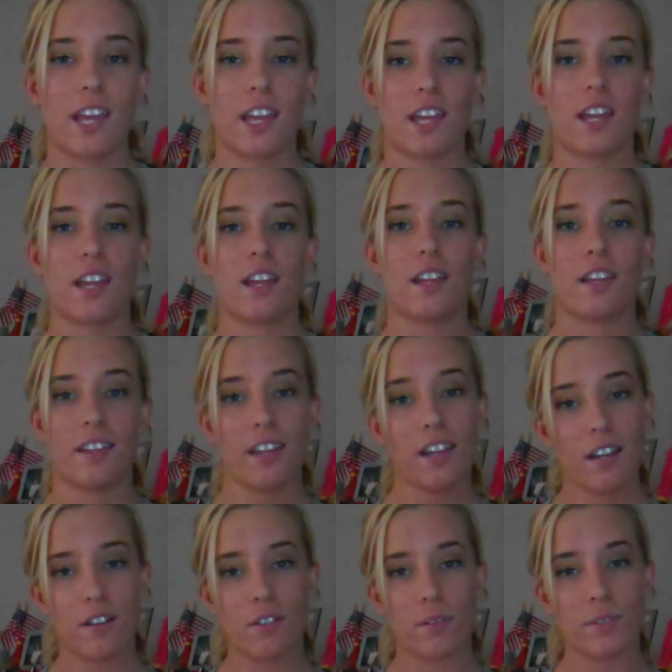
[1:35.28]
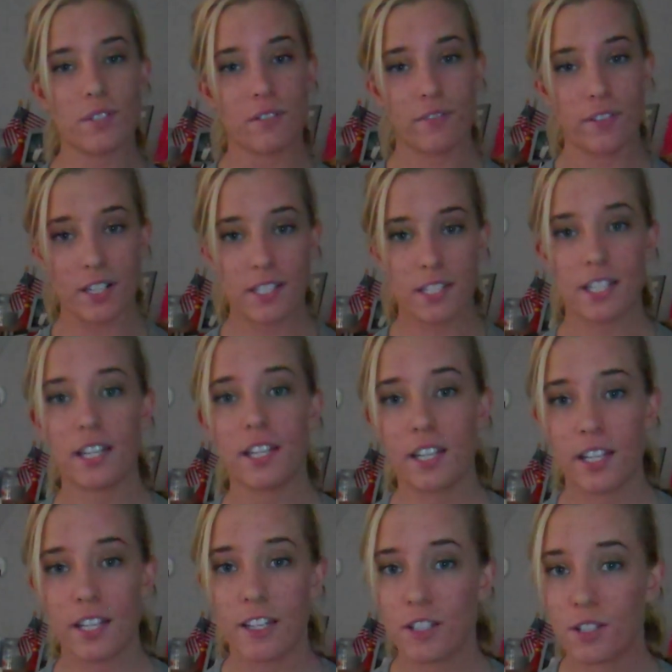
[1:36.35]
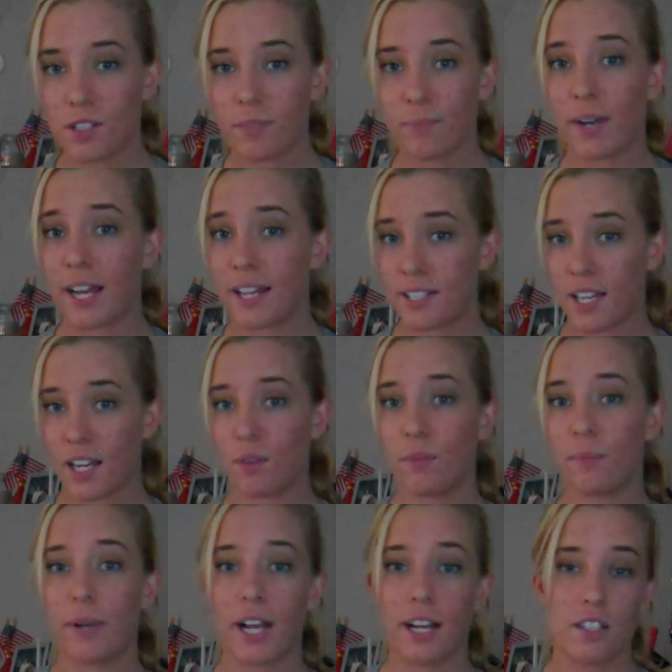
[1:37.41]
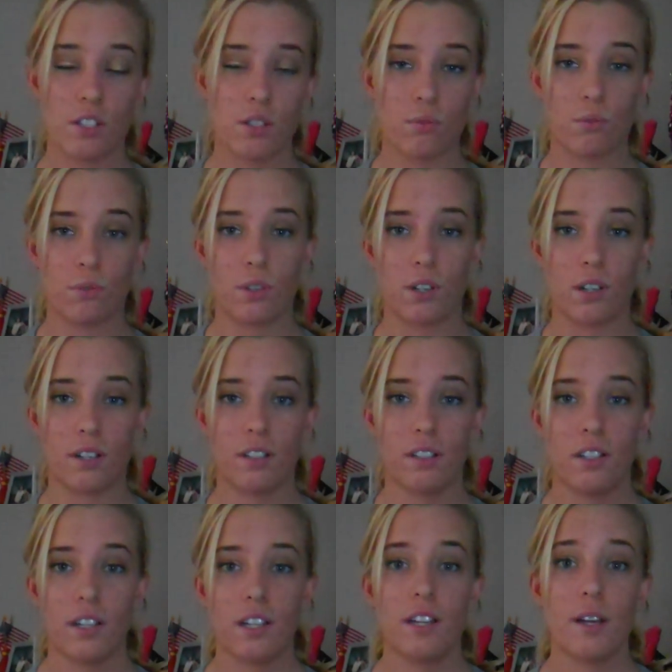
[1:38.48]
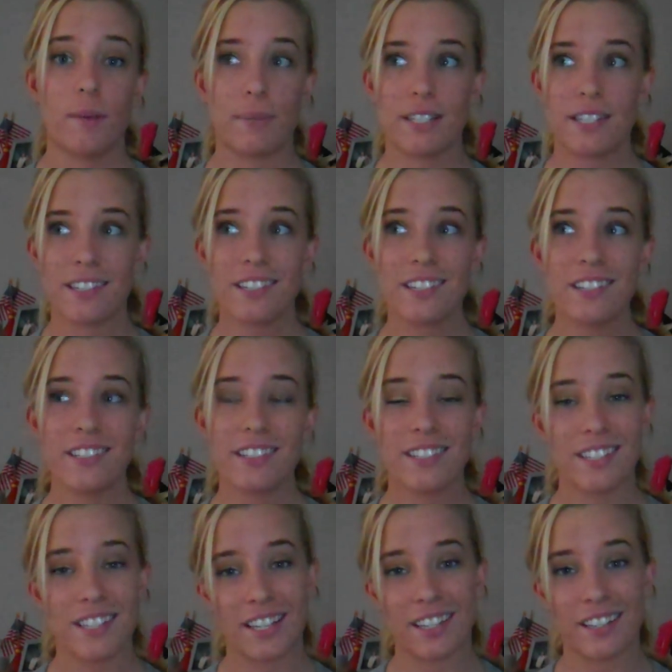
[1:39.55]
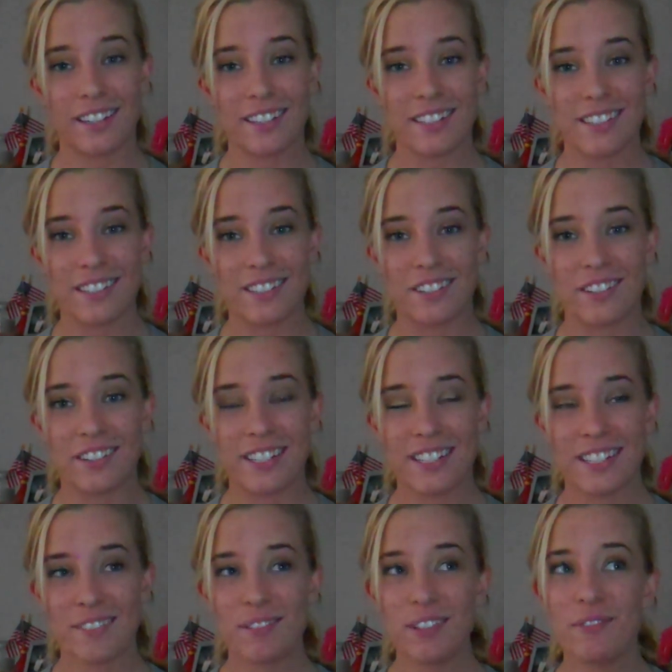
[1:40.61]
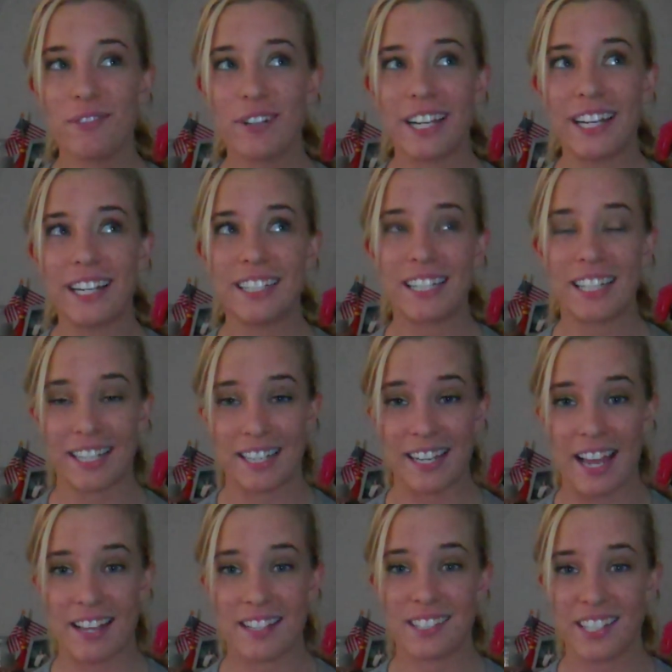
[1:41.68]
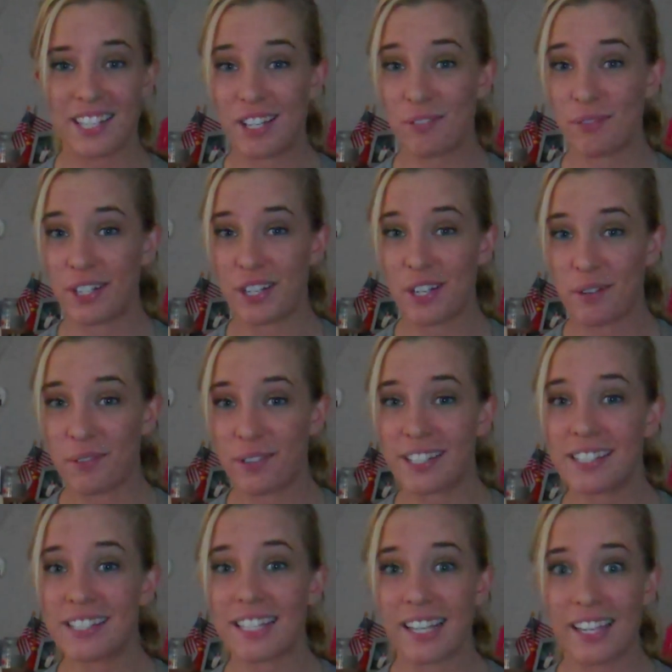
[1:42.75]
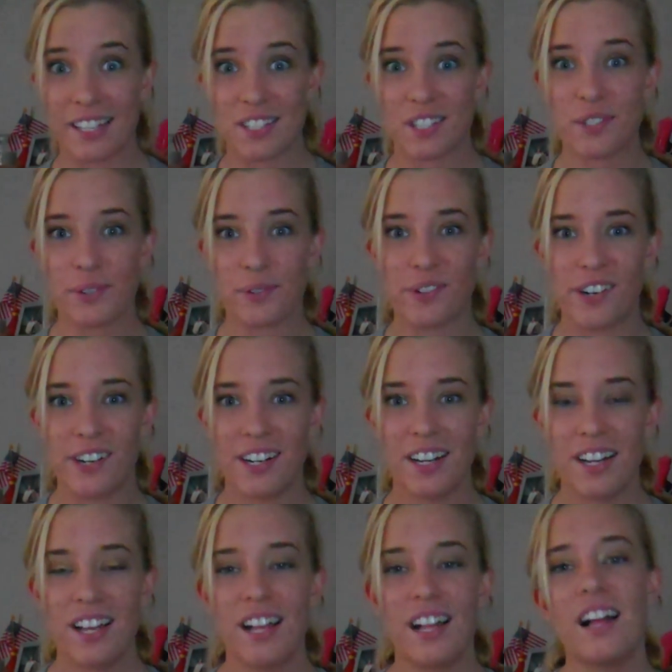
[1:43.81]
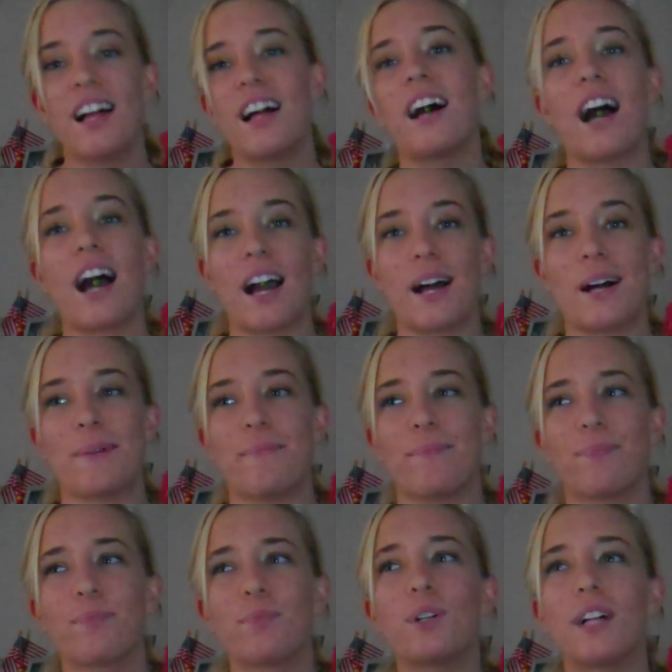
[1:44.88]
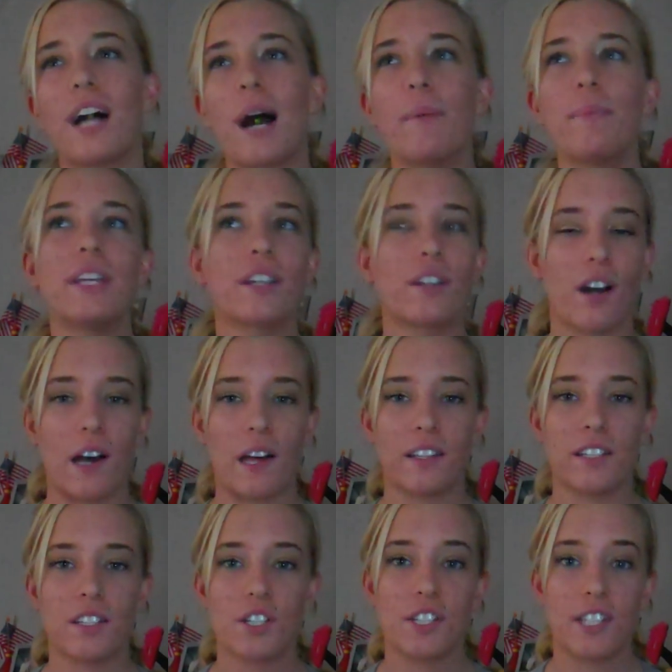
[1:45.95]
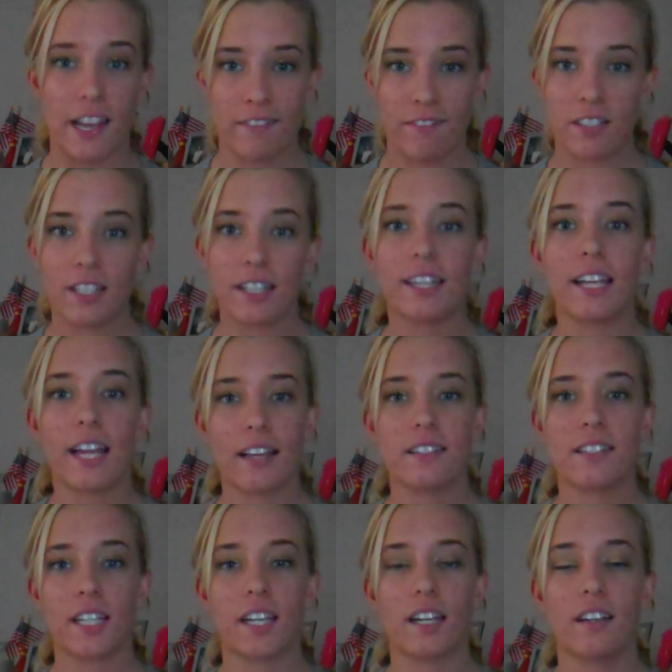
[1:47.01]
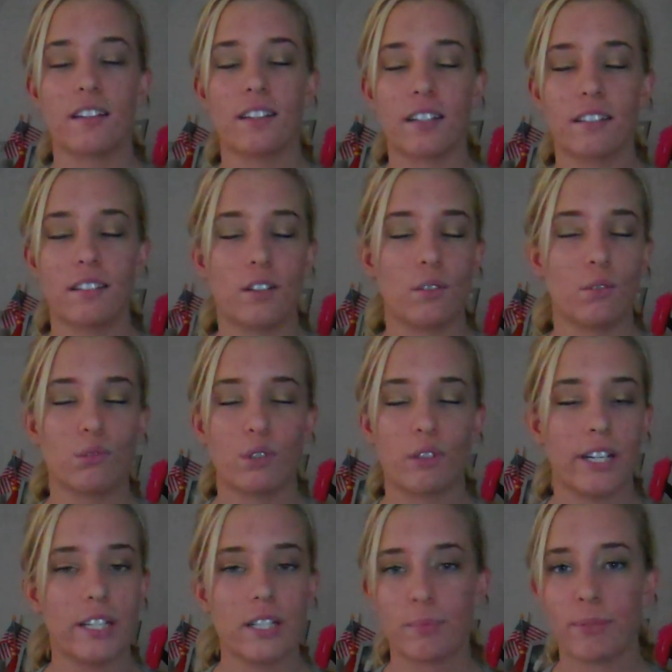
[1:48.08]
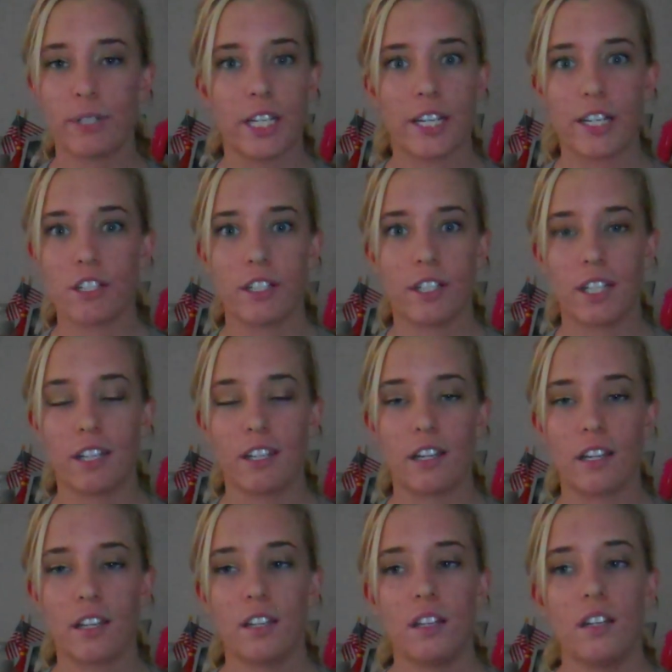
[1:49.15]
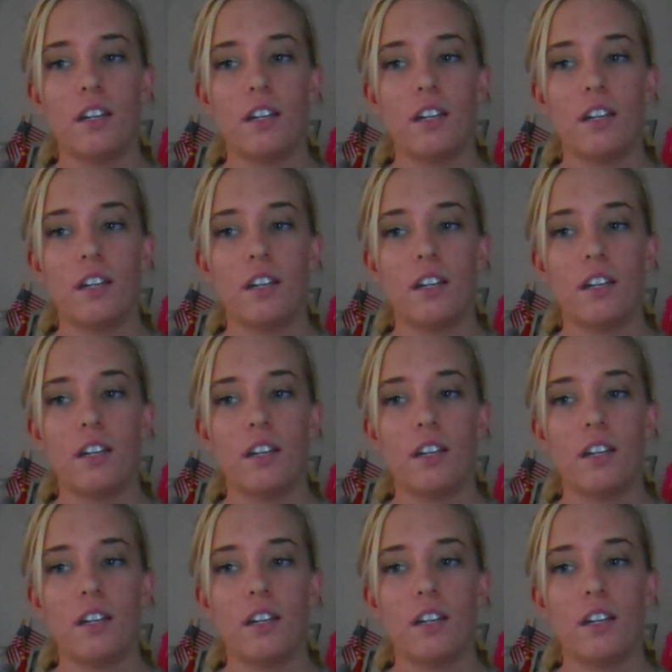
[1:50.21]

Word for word: And yeah, it was the first day of the kids in my town went back to school my sister's a senior, so it's gonna be weird like next year when no one's like in school. Um, well, I'll be in college definitely next year, like the whole transportation thing.